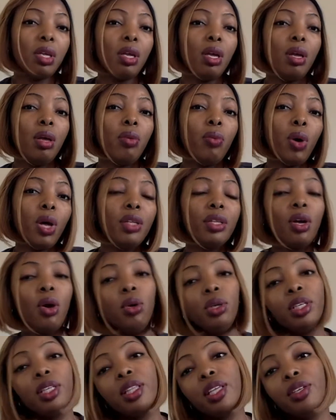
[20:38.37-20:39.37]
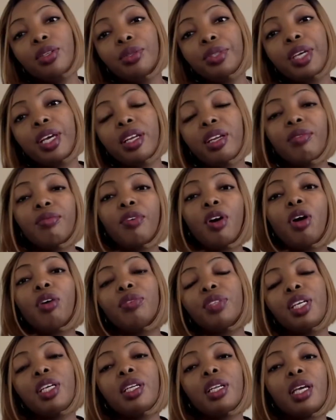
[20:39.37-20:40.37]
Well, the only thing you get involved
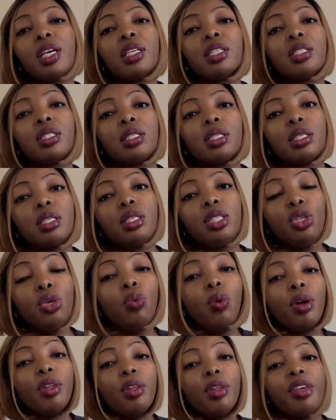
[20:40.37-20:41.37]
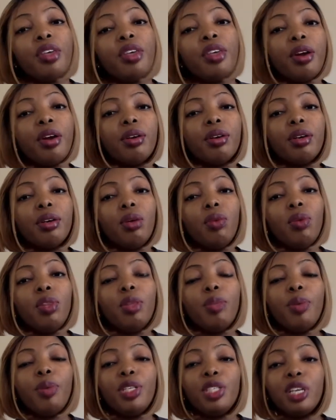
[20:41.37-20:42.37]
in is you were there when the
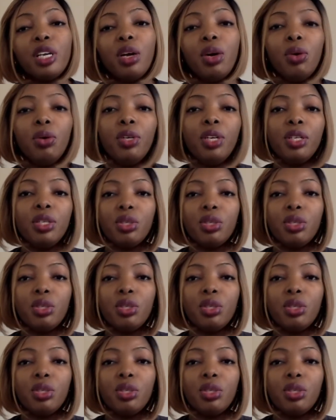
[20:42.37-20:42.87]
patient coded.